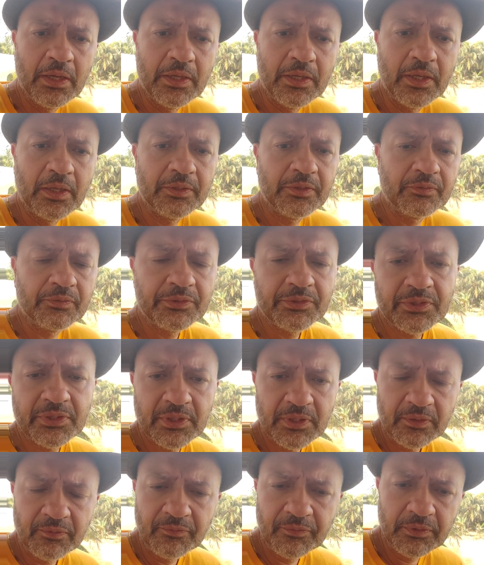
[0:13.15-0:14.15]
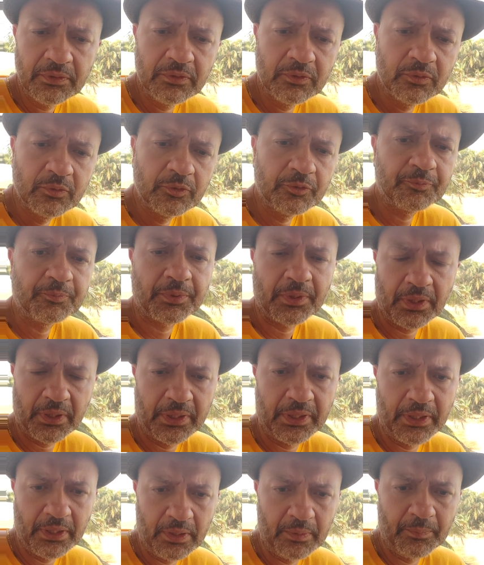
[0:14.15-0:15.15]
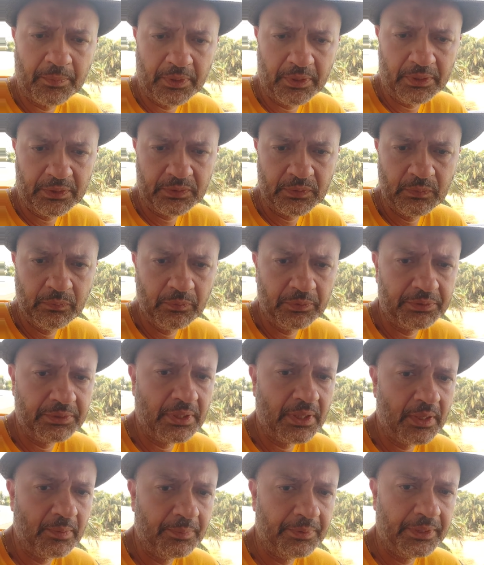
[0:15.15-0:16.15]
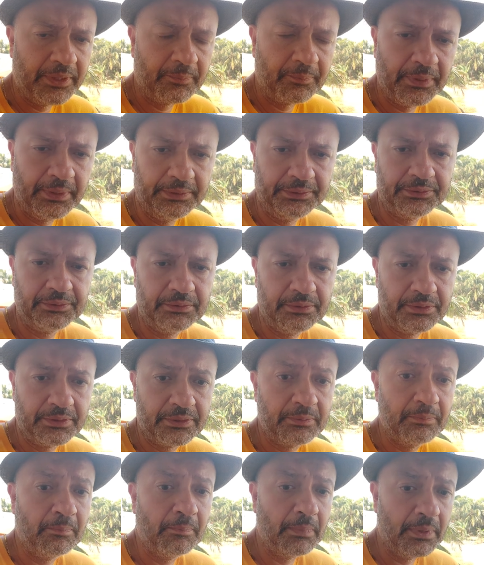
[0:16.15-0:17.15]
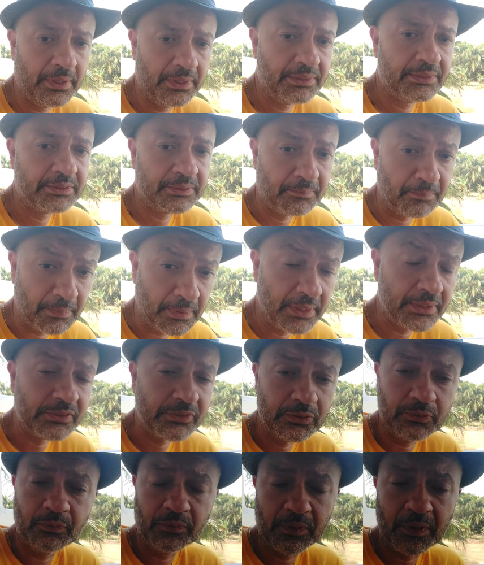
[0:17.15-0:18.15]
Now, there are several good pranayamas for diabetic patients must do